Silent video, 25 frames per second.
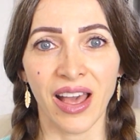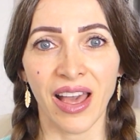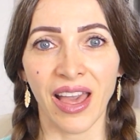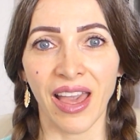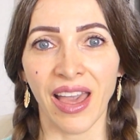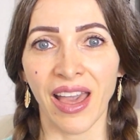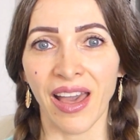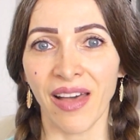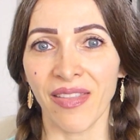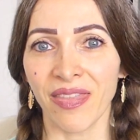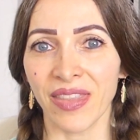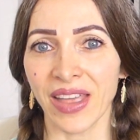
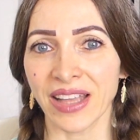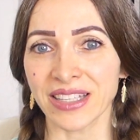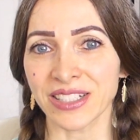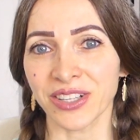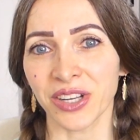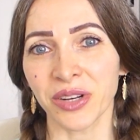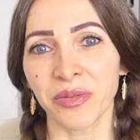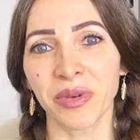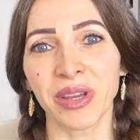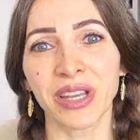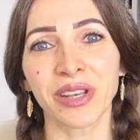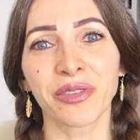And that's
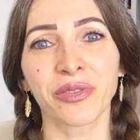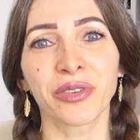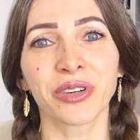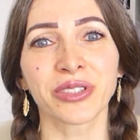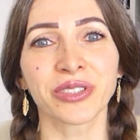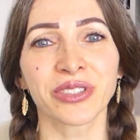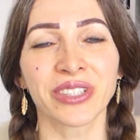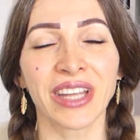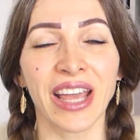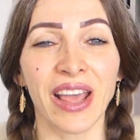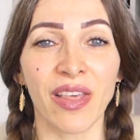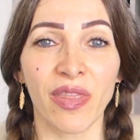gonna be it for
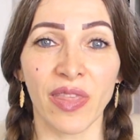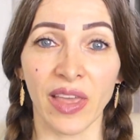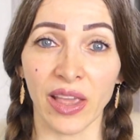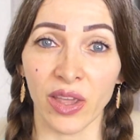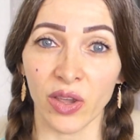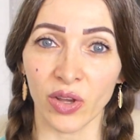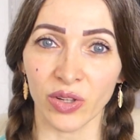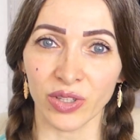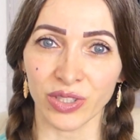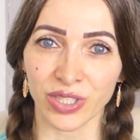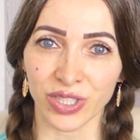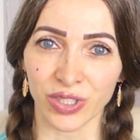today.
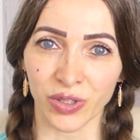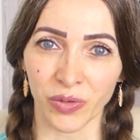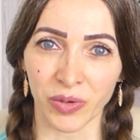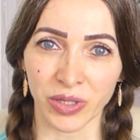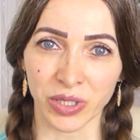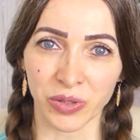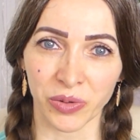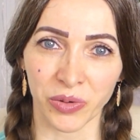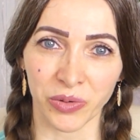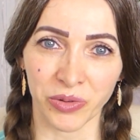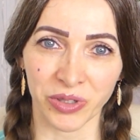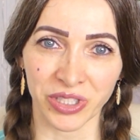Thank you all so
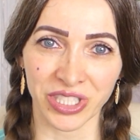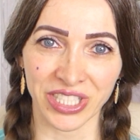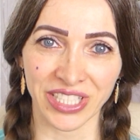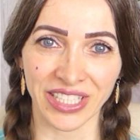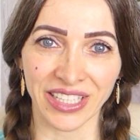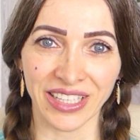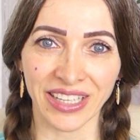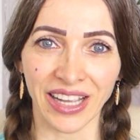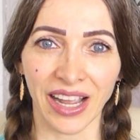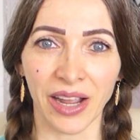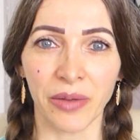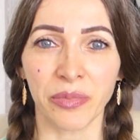much for
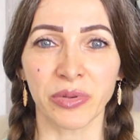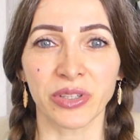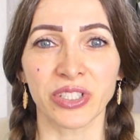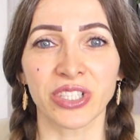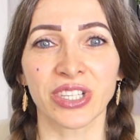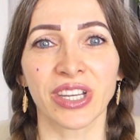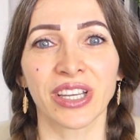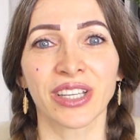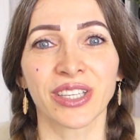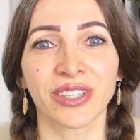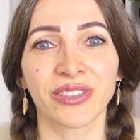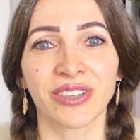watching. I
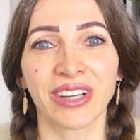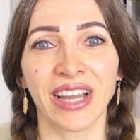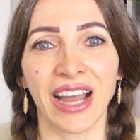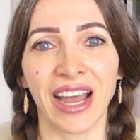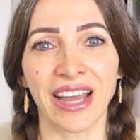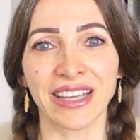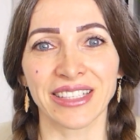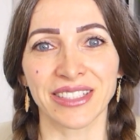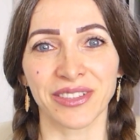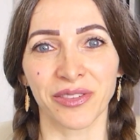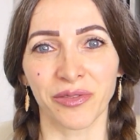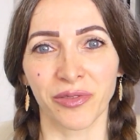appreciate you
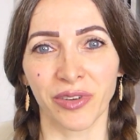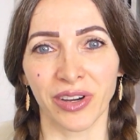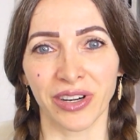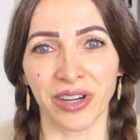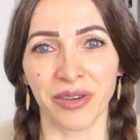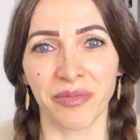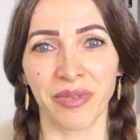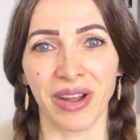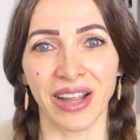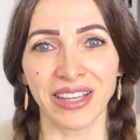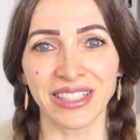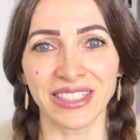guys
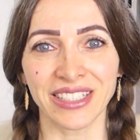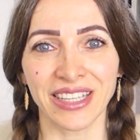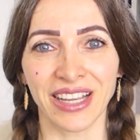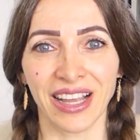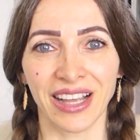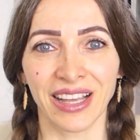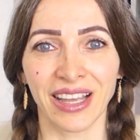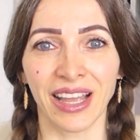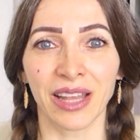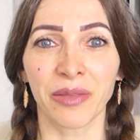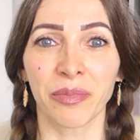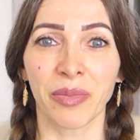very much.
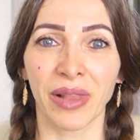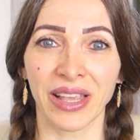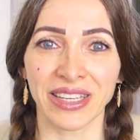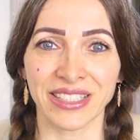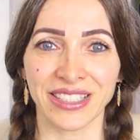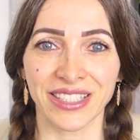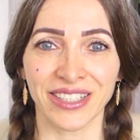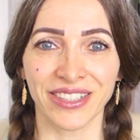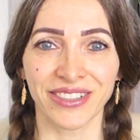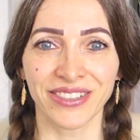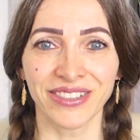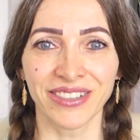God
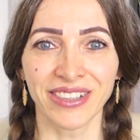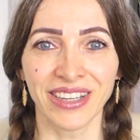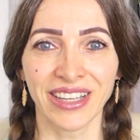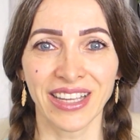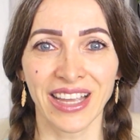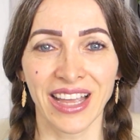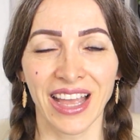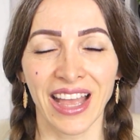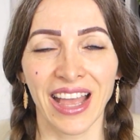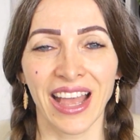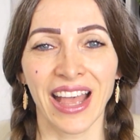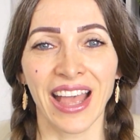bless you.
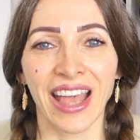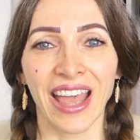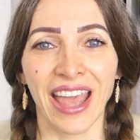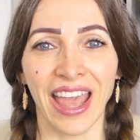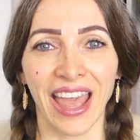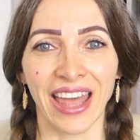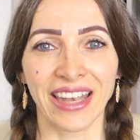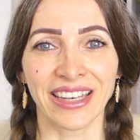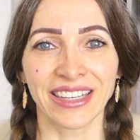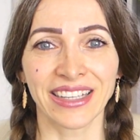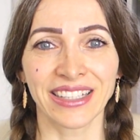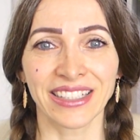
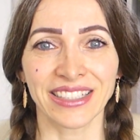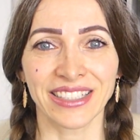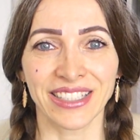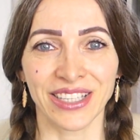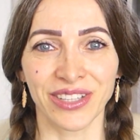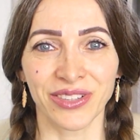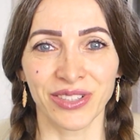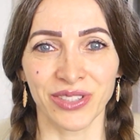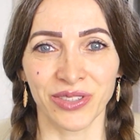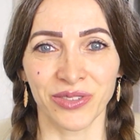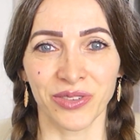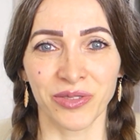And
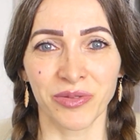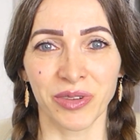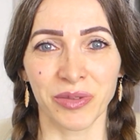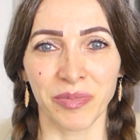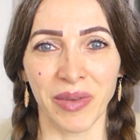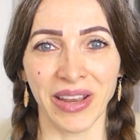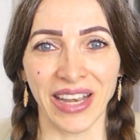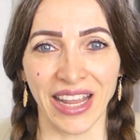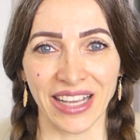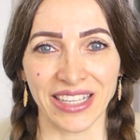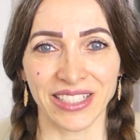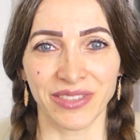see you soon with
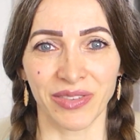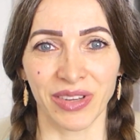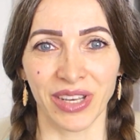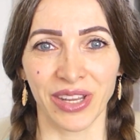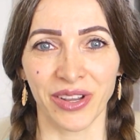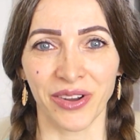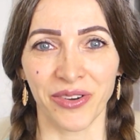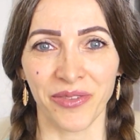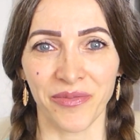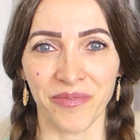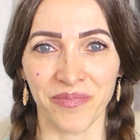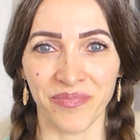my next
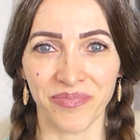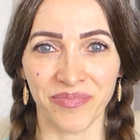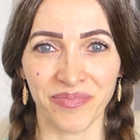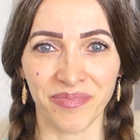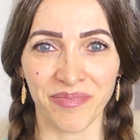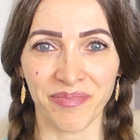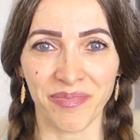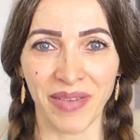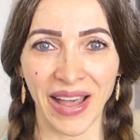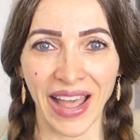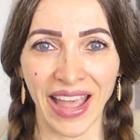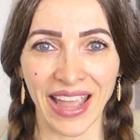video.
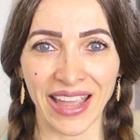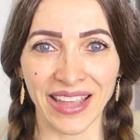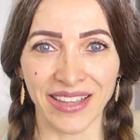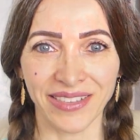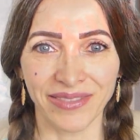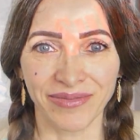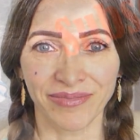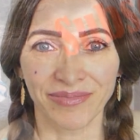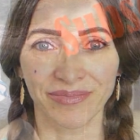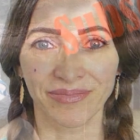Bye!